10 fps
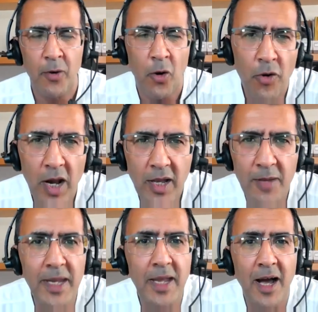Or I can
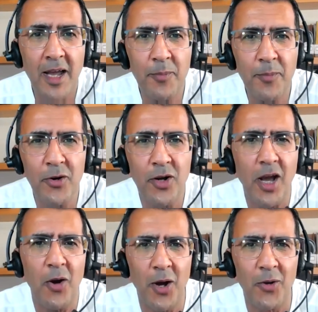be I can be your
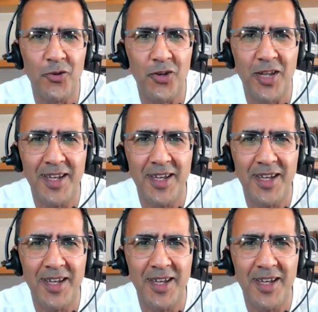co-host.